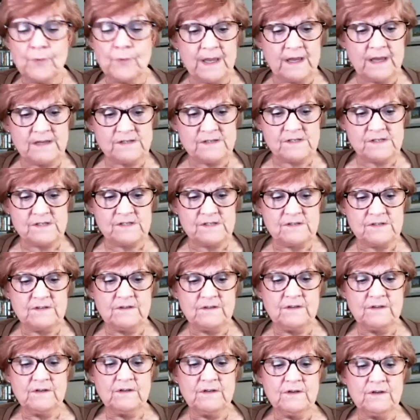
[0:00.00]
us,
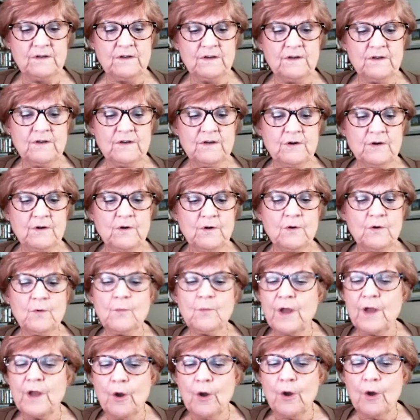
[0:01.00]

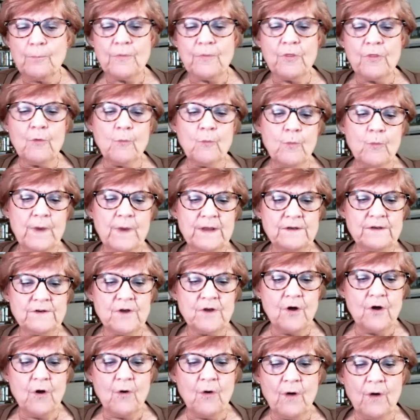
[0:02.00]
we open the
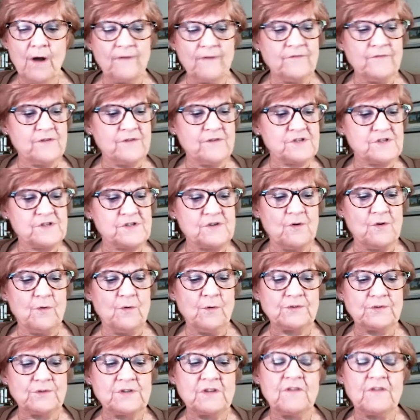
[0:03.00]
window of the
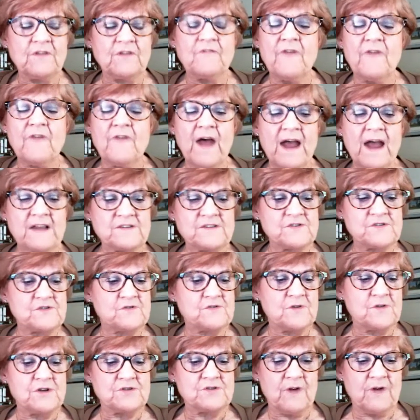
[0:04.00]
soul to the vast
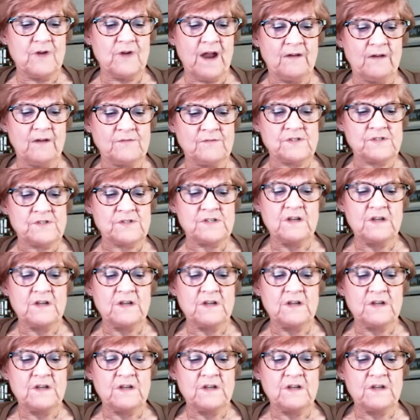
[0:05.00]
treasure house